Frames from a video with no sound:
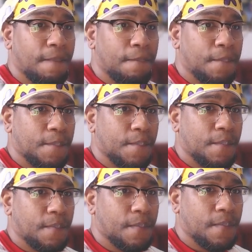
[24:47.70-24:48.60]

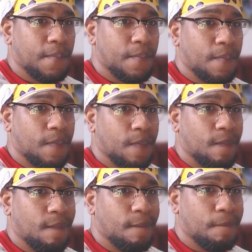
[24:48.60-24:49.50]

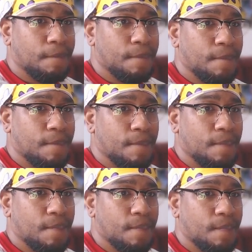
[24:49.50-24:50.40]

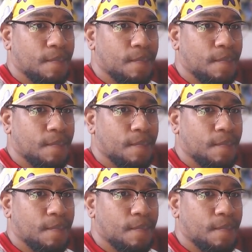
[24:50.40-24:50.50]
(silence)